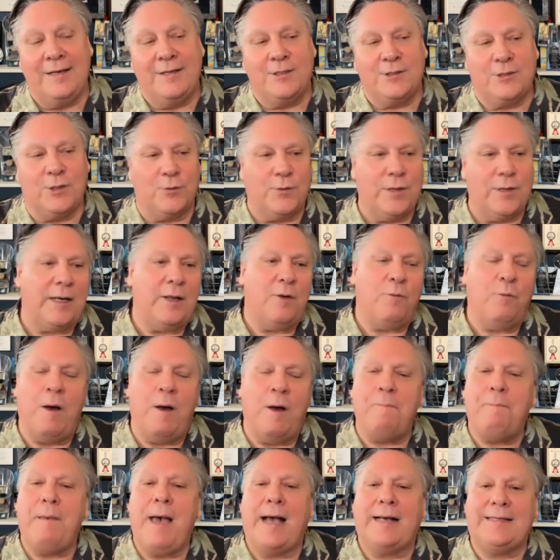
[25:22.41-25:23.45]
So then he
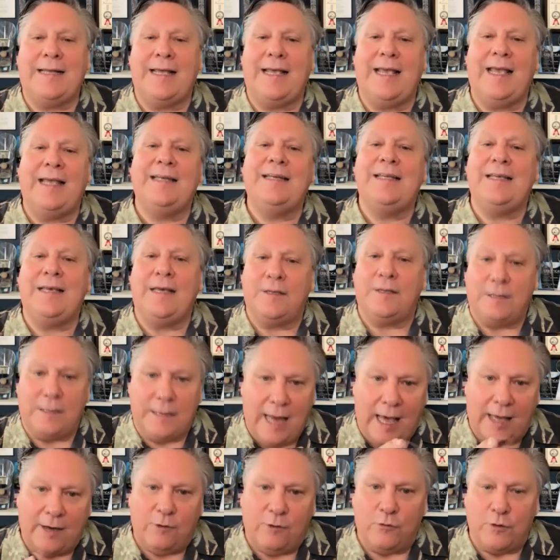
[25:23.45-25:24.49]
went back to India to
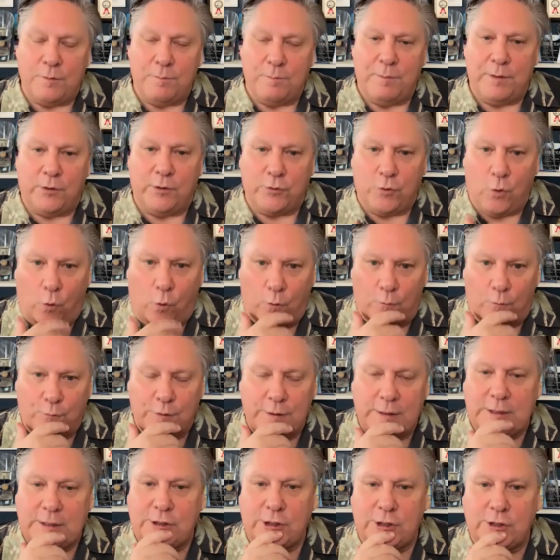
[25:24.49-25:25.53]
not only build
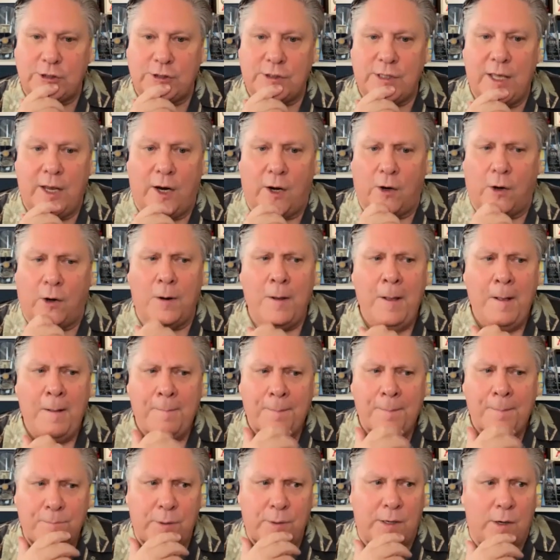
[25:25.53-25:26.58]
orphanages there,
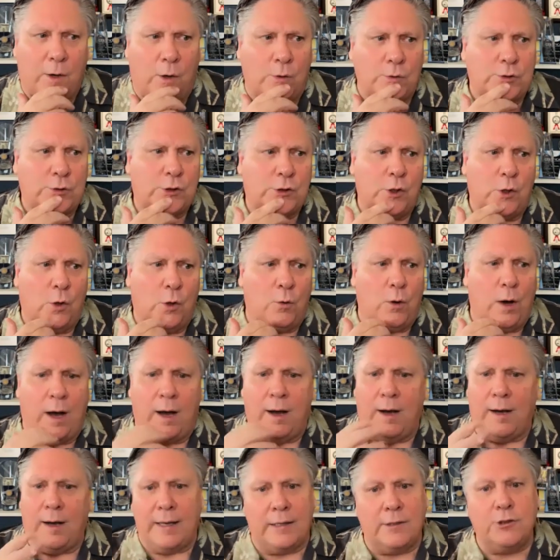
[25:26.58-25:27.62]
but also
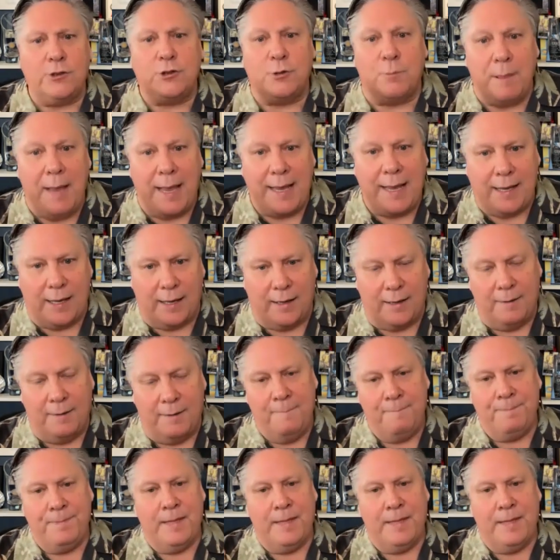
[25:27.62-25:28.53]
in Jamaica.